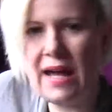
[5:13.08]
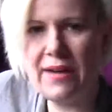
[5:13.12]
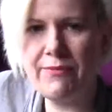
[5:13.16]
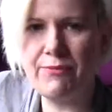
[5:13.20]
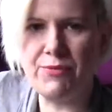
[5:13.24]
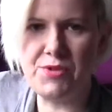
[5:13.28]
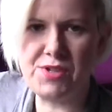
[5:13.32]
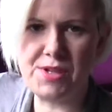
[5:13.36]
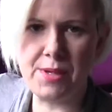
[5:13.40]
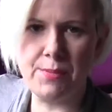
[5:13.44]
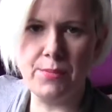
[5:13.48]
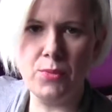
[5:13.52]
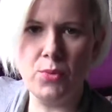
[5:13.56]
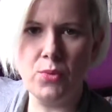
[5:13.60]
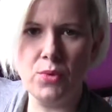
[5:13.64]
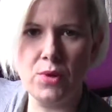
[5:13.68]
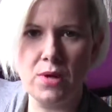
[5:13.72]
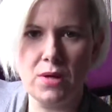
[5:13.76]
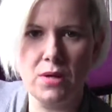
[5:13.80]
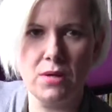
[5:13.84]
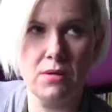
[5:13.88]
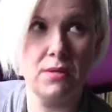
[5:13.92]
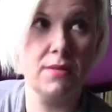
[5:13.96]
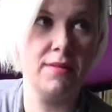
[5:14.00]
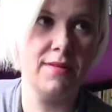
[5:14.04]
I have some
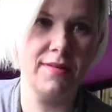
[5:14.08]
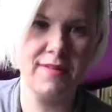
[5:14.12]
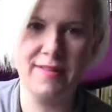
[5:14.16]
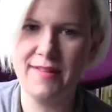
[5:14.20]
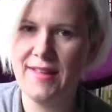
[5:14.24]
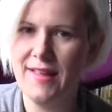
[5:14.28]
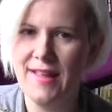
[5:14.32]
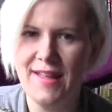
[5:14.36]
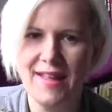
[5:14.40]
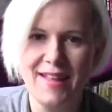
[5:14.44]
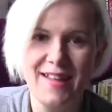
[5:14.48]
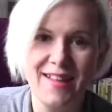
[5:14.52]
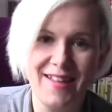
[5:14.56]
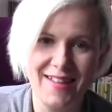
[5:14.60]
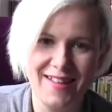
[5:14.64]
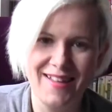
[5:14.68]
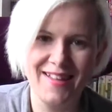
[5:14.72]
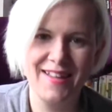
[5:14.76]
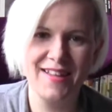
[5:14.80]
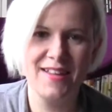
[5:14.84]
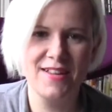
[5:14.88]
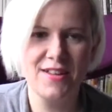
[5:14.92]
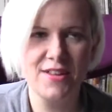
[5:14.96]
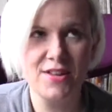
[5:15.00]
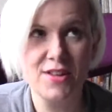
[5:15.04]
more,
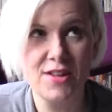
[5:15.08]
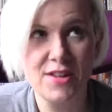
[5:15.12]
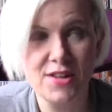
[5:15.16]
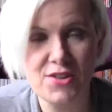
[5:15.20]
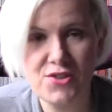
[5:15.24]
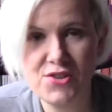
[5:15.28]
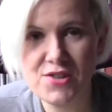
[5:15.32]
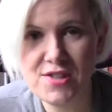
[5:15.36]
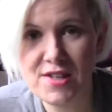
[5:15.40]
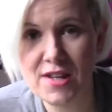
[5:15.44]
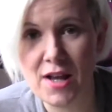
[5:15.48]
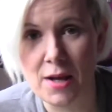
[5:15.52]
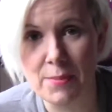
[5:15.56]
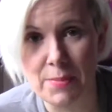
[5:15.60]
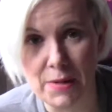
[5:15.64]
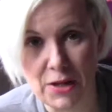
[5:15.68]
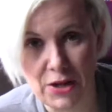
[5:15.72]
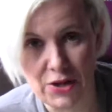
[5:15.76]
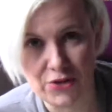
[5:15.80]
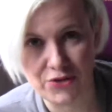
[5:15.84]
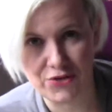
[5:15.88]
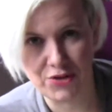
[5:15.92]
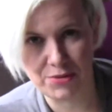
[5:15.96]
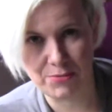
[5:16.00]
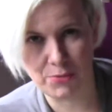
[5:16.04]
just a couple
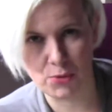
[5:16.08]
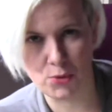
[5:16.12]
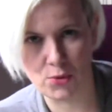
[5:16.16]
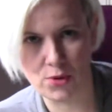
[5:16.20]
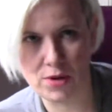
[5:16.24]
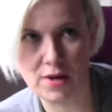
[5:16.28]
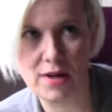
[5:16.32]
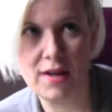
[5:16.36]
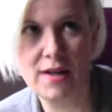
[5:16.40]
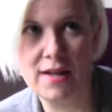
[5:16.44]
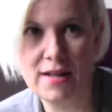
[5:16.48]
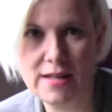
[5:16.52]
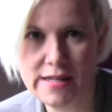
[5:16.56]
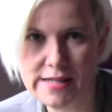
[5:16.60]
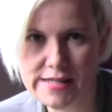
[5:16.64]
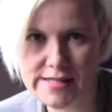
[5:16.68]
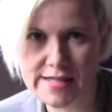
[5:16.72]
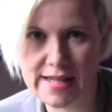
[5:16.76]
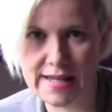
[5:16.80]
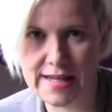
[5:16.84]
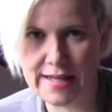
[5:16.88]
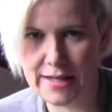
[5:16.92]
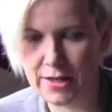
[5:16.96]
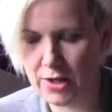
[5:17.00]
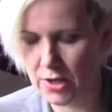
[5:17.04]
of hundred more
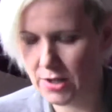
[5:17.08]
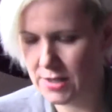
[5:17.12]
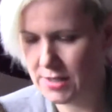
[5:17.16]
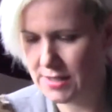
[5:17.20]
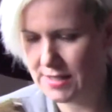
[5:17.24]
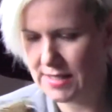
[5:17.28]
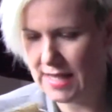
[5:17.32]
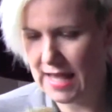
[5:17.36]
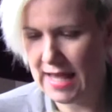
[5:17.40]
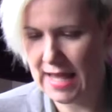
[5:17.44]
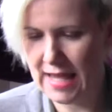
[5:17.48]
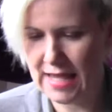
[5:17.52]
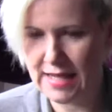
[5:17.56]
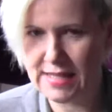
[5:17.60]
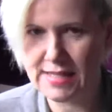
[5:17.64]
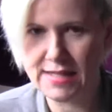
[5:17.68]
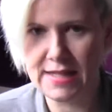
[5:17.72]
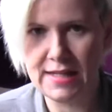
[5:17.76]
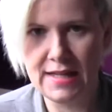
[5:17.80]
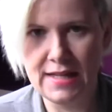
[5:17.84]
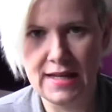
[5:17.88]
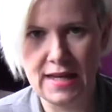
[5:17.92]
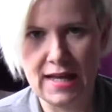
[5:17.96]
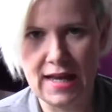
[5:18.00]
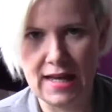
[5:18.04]
sitting outside,
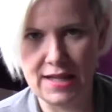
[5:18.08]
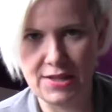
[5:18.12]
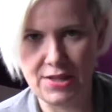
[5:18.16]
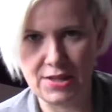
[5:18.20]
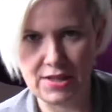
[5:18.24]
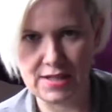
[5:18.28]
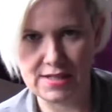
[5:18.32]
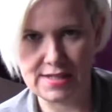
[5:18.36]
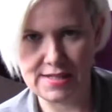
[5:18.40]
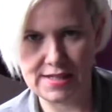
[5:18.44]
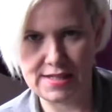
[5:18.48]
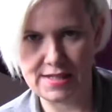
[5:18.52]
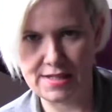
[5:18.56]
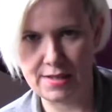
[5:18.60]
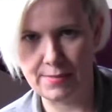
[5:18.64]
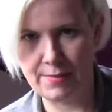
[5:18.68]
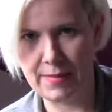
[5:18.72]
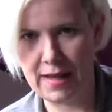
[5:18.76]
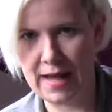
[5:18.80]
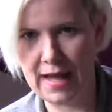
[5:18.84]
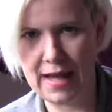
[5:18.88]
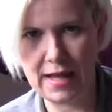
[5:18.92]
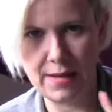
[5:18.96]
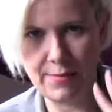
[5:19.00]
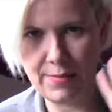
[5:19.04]
and you can see
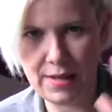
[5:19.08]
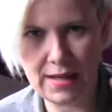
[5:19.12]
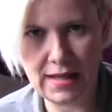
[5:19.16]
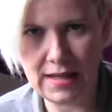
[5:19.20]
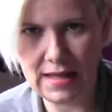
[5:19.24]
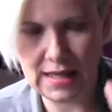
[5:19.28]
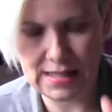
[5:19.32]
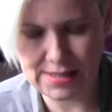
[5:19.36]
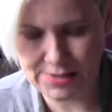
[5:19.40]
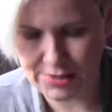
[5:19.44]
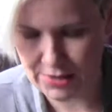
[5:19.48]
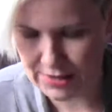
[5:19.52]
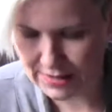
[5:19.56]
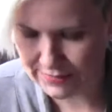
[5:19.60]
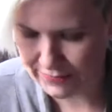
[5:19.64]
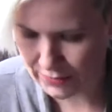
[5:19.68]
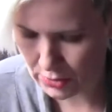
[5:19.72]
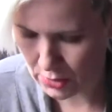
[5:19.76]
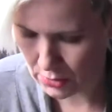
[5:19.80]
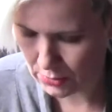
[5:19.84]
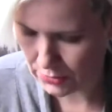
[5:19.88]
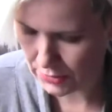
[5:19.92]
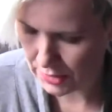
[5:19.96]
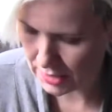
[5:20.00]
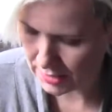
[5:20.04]
some behind me. Let's not
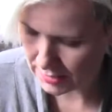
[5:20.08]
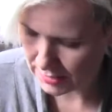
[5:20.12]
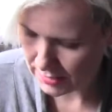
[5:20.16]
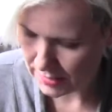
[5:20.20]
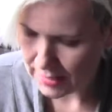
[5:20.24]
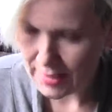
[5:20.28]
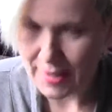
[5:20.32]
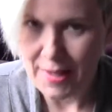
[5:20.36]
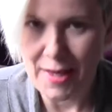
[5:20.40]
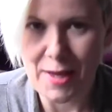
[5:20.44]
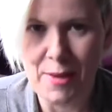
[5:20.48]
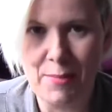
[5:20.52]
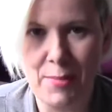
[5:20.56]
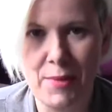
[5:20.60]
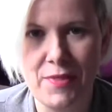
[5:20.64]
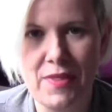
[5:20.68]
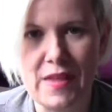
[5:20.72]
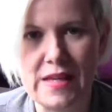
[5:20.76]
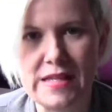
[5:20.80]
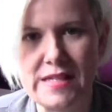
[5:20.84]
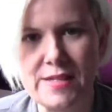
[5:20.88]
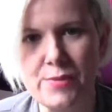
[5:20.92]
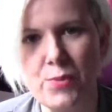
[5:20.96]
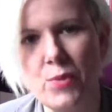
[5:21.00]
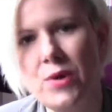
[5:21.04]
even go there. But
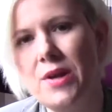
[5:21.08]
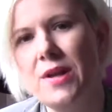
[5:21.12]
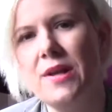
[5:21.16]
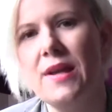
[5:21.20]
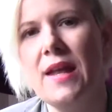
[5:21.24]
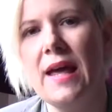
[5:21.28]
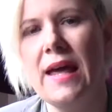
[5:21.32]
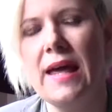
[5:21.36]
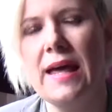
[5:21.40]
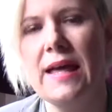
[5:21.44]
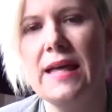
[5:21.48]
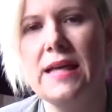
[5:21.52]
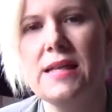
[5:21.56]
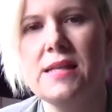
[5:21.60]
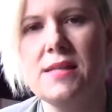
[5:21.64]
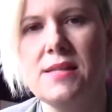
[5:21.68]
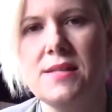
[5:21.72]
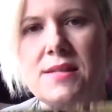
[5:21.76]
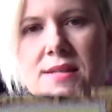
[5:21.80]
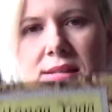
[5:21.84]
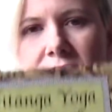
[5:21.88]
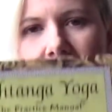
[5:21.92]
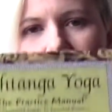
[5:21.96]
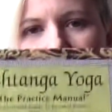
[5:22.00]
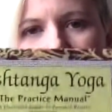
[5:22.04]
this one
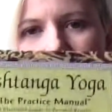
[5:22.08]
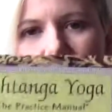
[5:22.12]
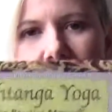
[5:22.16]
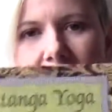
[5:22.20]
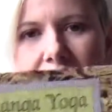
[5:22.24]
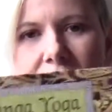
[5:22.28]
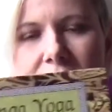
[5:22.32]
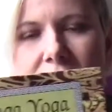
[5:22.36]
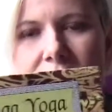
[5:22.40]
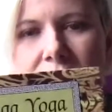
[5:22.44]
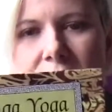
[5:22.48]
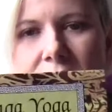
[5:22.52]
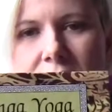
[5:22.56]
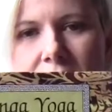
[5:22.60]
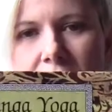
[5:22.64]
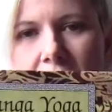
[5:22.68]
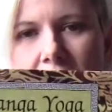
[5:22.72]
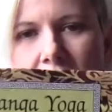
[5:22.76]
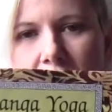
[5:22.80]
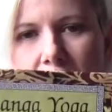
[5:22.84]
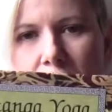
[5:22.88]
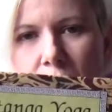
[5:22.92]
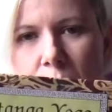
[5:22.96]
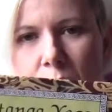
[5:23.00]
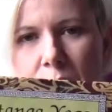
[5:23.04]
is
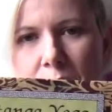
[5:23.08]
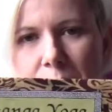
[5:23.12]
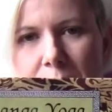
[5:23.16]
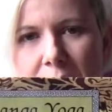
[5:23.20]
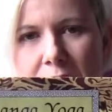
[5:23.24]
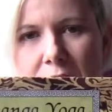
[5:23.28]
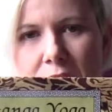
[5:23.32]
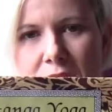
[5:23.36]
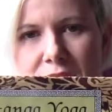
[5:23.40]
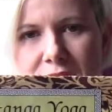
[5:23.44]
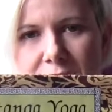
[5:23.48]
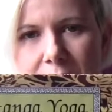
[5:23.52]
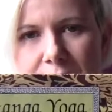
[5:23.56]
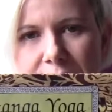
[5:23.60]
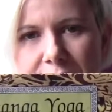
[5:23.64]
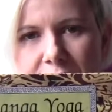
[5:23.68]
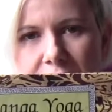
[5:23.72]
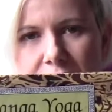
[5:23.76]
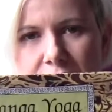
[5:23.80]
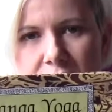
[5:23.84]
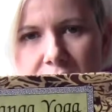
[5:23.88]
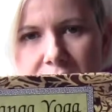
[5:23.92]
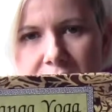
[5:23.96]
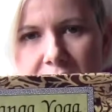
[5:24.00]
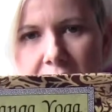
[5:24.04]
another one of my all-time
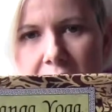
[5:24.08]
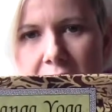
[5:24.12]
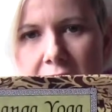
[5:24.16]
favorites.